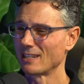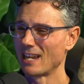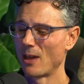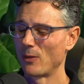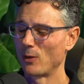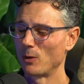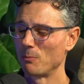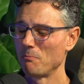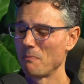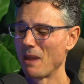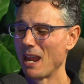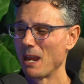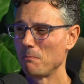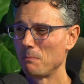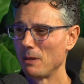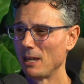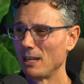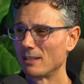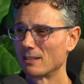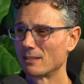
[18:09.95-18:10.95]
Now, there may
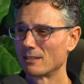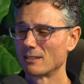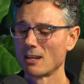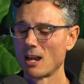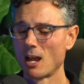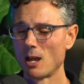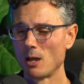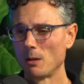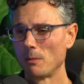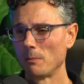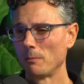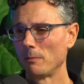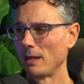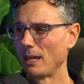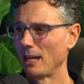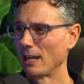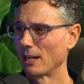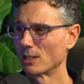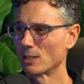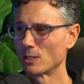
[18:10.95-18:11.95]
be some
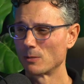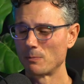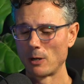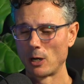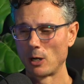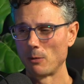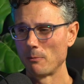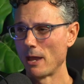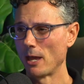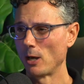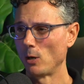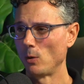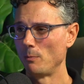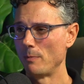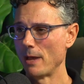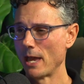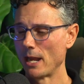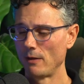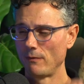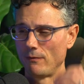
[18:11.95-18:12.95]
experimental
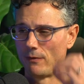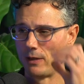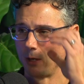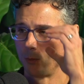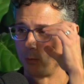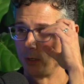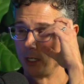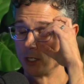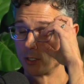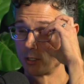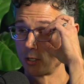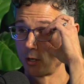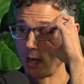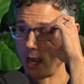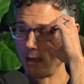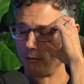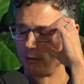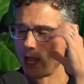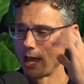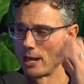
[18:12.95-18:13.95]
benefit, and we just don't
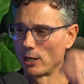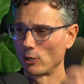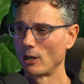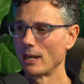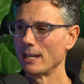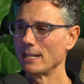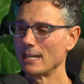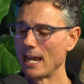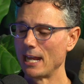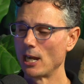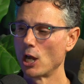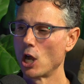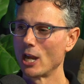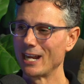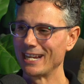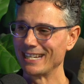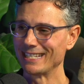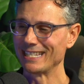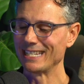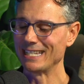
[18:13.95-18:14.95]
have a lot of great data
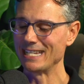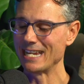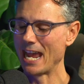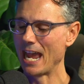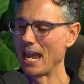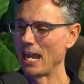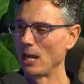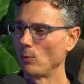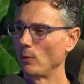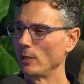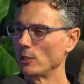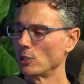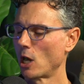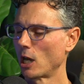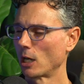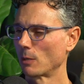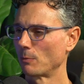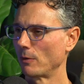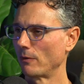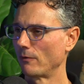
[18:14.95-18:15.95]
on it today. We
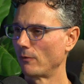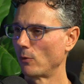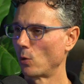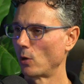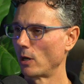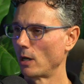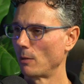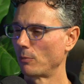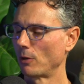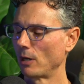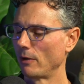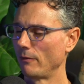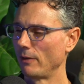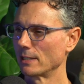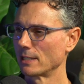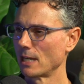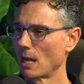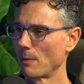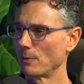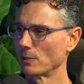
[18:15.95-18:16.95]
talked before in a
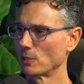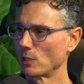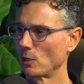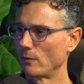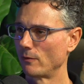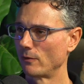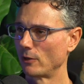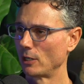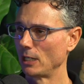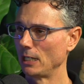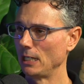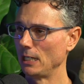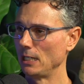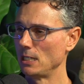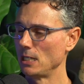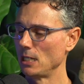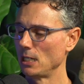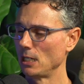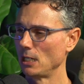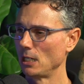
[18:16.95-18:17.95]
previous episode for
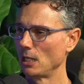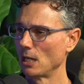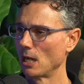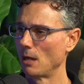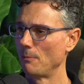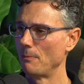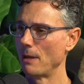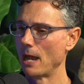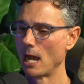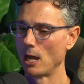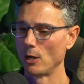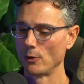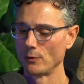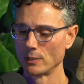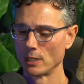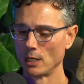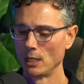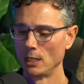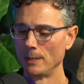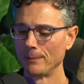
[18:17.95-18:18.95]
ED
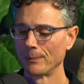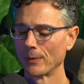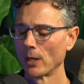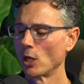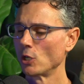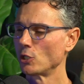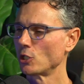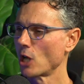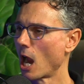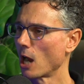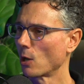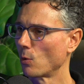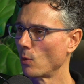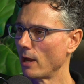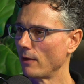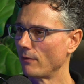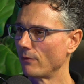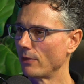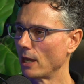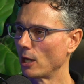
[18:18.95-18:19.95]
about
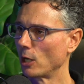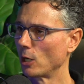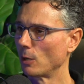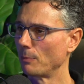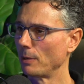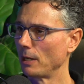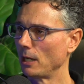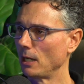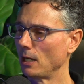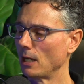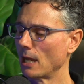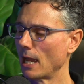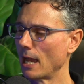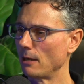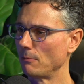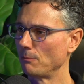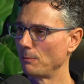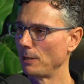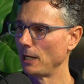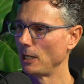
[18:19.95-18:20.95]
shockwave therapy
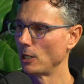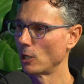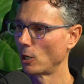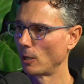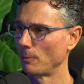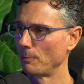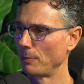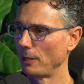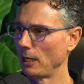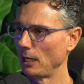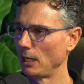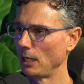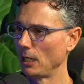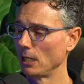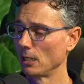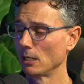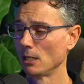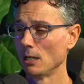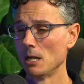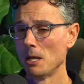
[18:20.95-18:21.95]
and
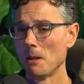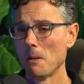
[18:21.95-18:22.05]
PRP.